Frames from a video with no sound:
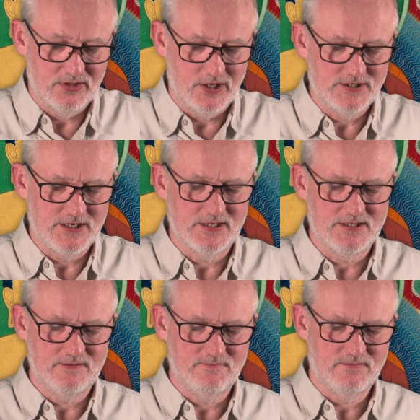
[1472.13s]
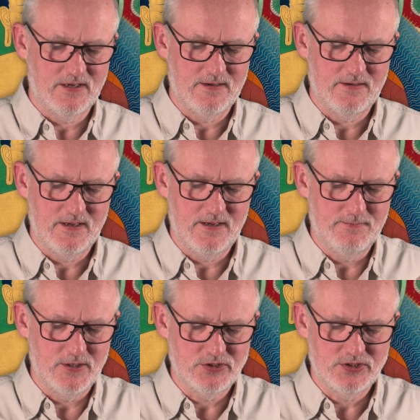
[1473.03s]
those negative
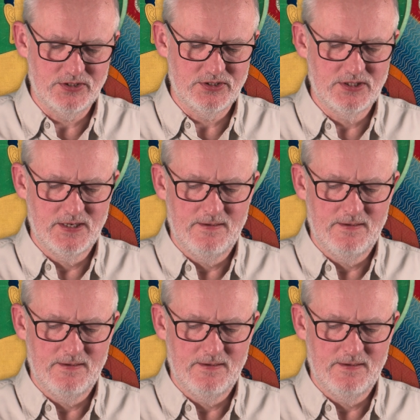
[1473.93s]
emotions,